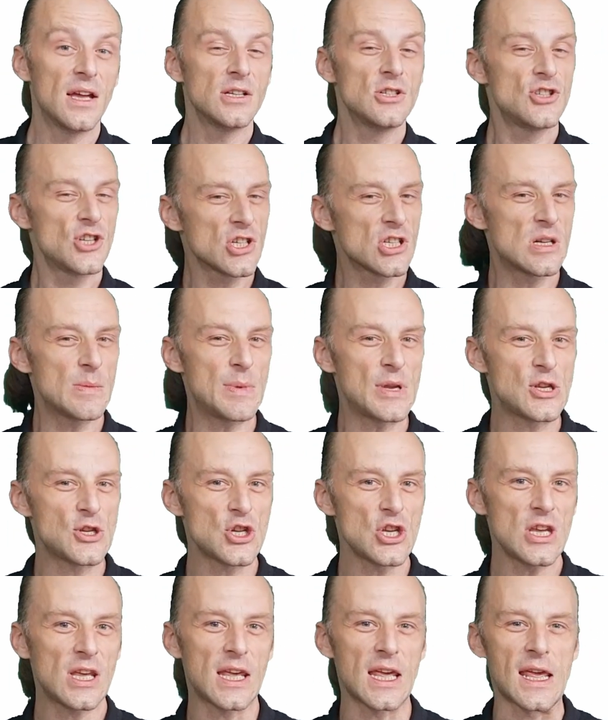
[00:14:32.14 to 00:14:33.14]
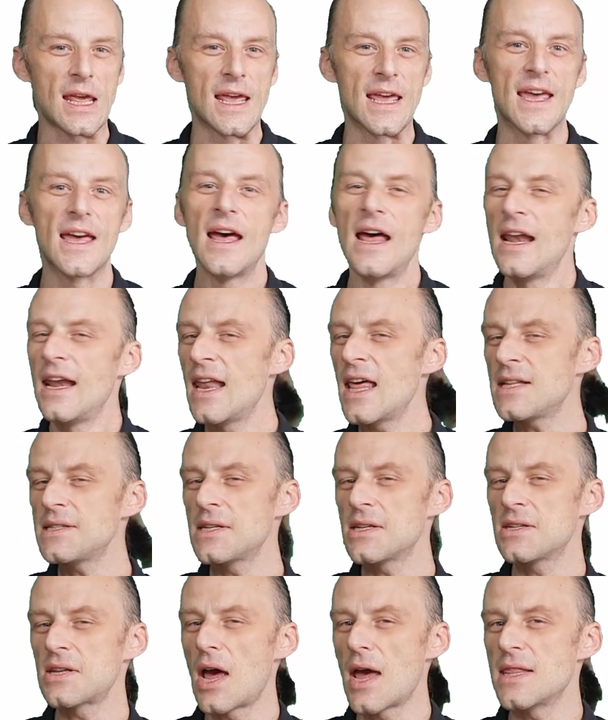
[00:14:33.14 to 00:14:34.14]
Just to be cheeky here, let's
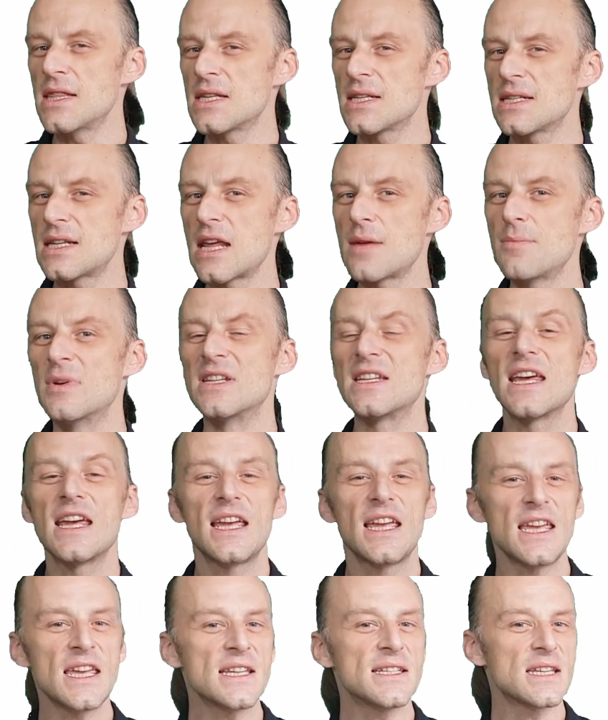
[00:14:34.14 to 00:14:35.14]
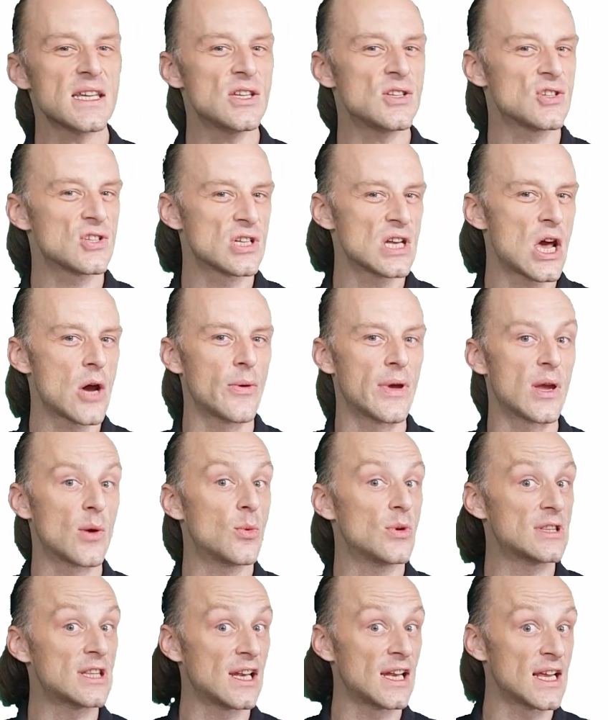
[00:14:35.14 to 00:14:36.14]
assign the statement it is snowing
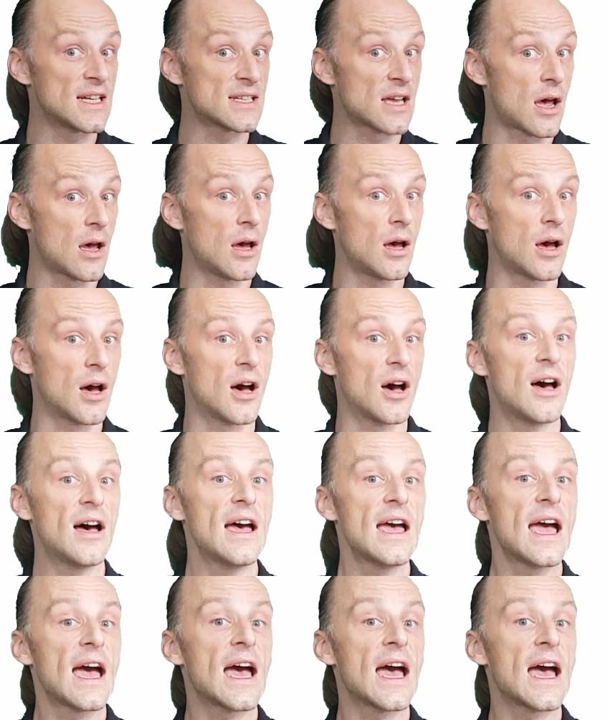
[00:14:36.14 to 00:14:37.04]
with the letter R